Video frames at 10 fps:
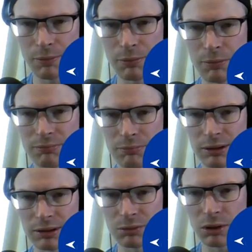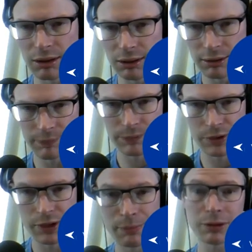We must build a wall.
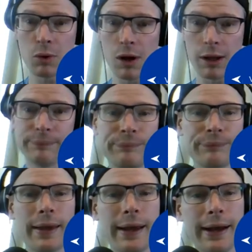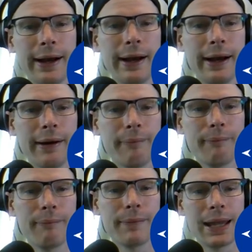So they build a wall.
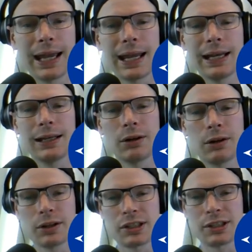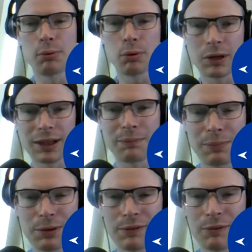And in order to support the
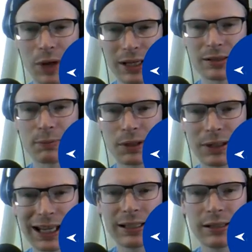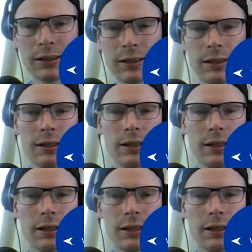people of West Berlin,